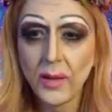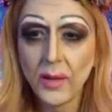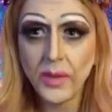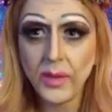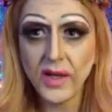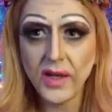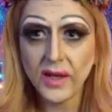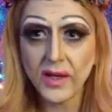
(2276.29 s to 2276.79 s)

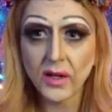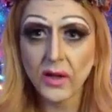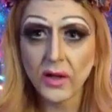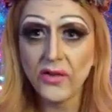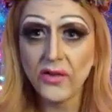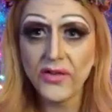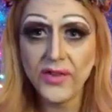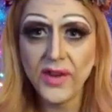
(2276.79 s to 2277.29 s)
being in a
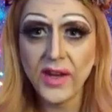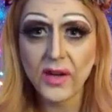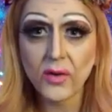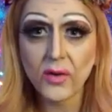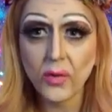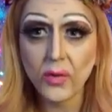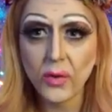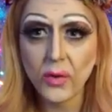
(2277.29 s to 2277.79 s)
close knit
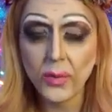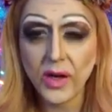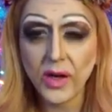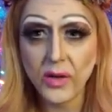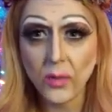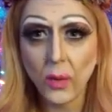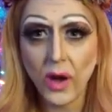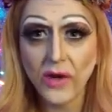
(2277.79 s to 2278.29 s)
group
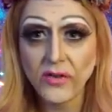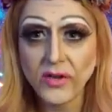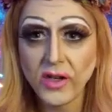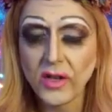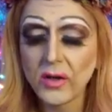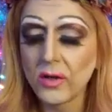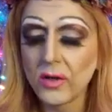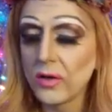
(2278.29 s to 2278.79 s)
and
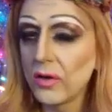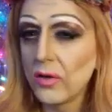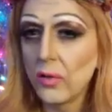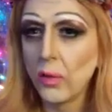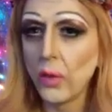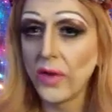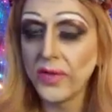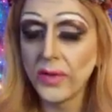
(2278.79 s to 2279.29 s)
watching
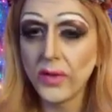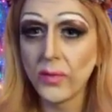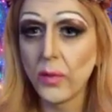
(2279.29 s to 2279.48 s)
what